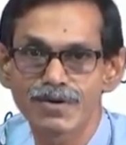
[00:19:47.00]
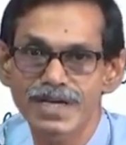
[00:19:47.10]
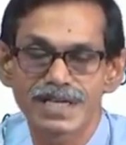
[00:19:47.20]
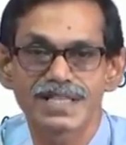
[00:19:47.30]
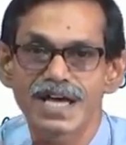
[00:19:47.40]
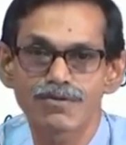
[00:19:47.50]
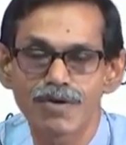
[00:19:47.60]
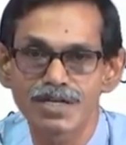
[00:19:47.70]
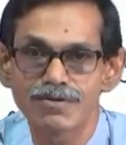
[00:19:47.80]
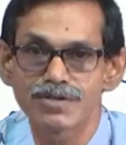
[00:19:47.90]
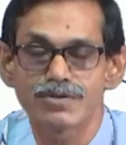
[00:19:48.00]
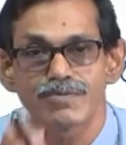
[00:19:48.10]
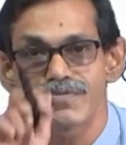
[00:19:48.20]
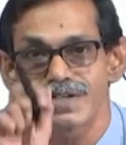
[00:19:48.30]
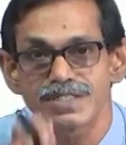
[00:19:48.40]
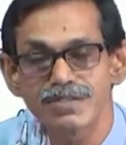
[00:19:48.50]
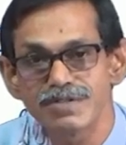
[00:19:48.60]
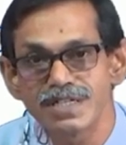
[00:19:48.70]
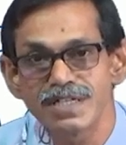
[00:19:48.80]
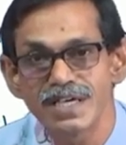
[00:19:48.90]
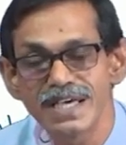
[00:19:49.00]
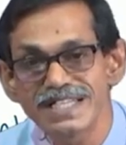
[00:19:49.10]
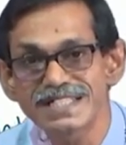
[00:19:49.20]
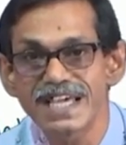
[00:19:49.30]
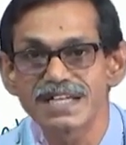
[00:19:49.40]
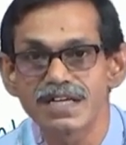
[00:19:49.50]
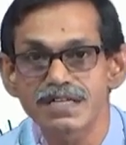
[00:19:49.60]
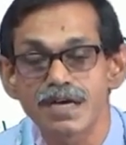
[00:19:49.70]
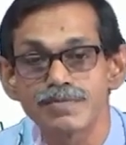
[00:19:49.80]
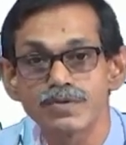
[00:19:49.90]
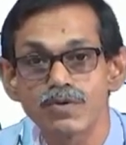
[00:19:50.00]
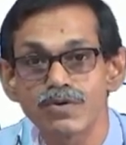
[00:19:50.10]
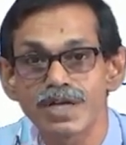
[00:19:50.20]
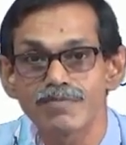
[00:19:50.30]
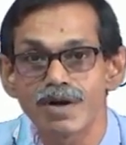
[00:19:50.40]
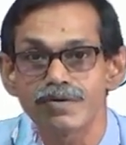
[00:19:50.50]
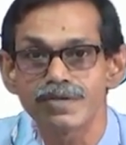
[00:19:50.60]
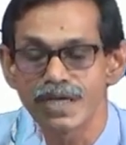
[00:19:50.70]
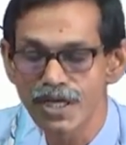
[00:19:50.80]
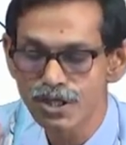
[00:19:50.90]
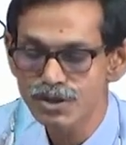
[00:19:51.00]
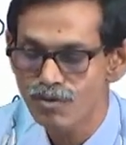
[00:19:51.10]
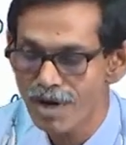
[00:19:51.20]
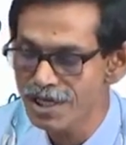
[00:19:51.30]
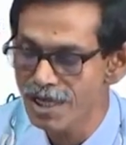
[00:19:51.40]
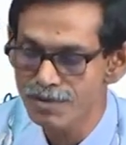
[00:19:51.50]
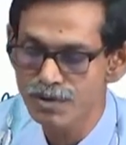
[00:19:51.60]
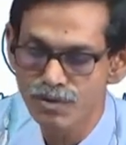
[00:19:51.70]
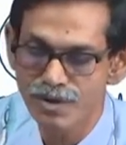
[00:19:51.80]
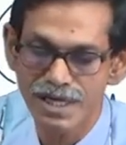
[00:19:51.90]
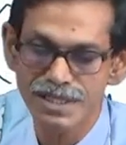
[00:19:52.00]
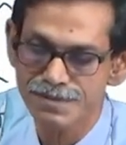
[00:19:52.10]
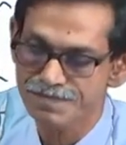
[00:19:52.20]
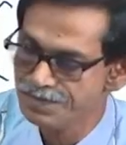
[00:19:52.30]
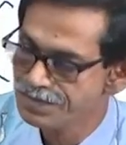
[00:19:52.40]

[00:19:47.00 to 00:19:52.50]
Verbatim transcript: Okay, in that what you did? First you did a standard curve, known amount. So, what you have to do is,